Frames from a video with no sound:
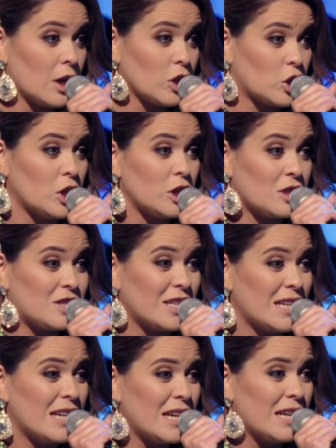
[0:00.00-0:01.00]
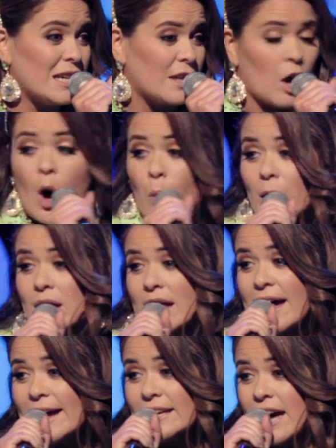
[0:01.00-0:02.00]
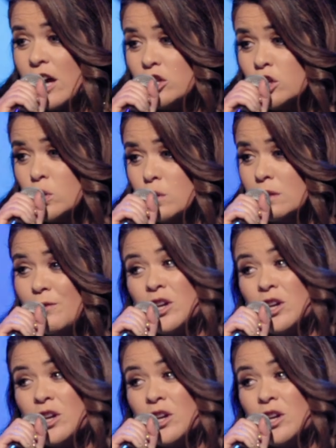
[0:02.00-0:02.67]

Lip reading: a good deed? Well, I got news for